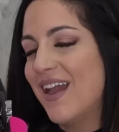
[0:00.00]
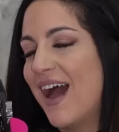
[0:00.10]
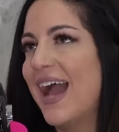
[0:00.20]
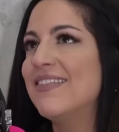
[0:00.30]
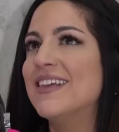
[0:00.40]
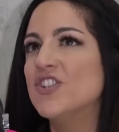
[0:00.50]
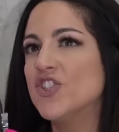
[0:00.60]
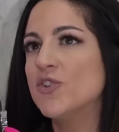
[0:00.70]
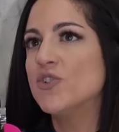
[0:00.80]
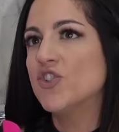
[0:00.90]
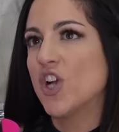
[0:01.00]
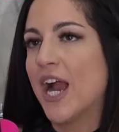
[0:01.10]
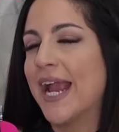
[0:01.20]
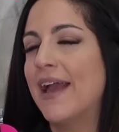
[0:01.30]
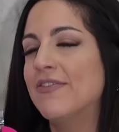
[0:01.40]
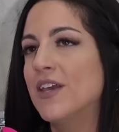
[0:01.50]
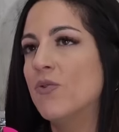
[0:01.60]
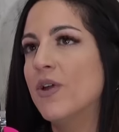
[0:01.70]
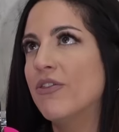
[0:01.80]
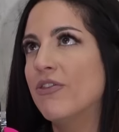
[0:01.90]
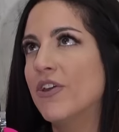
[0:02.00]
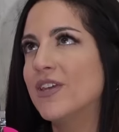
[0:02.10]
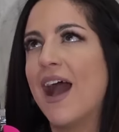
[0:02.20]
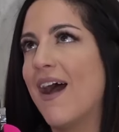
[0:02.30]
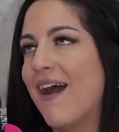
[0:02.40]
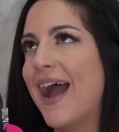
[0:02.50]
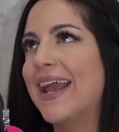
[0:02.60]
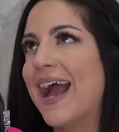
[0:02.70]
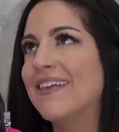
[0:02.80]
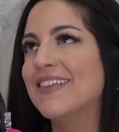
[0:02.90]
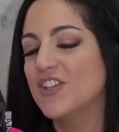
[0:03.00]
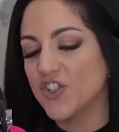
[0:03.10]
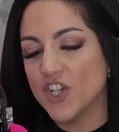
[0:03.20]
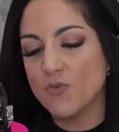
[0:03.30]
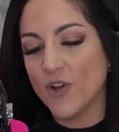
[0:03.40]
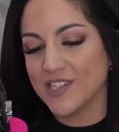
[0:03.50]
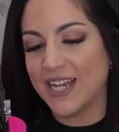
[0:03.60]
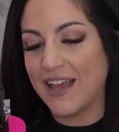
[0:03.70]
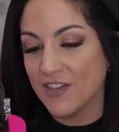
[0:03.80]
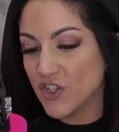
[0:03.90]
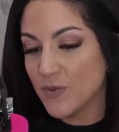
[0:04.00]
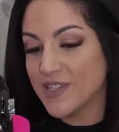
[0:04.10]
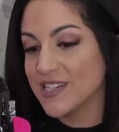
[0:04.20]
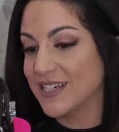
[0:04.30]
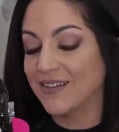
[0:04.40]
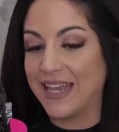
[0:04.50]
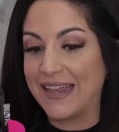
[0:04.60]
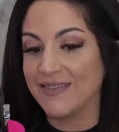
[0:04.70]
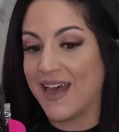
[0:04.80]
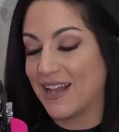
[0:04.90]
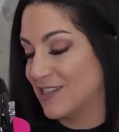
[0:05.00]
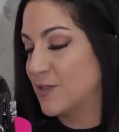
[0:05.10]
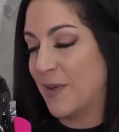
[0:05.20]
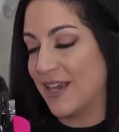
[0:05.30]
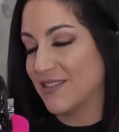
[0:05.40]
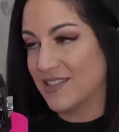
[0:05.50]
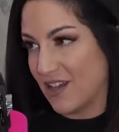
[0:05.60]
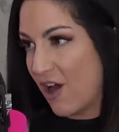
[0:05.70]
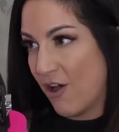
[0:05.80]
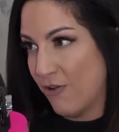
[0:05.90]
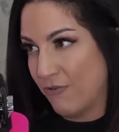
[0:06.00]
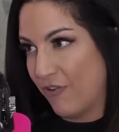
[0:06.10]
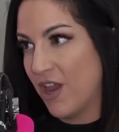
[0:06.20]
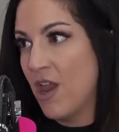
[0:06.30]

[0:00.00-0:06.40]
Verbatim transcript: Yeah, I think she was trying. I think she was still in that space of